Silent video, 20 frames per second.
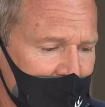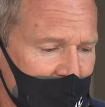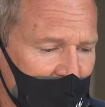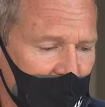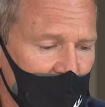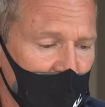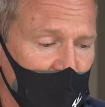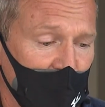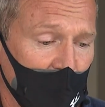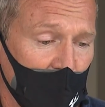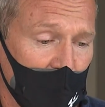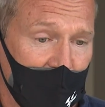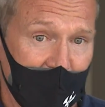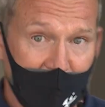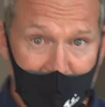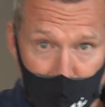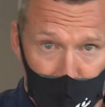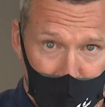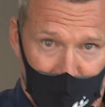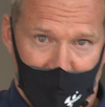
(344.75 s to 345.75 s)
And so
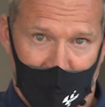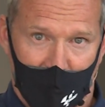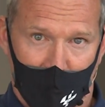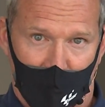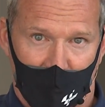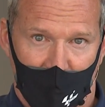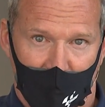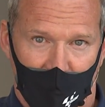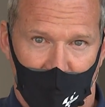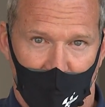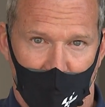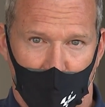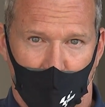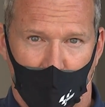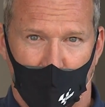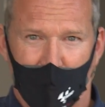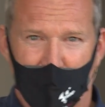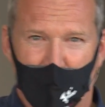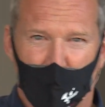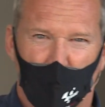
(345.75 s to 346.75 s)
they pick up that
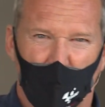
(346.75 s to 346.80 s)
fuel,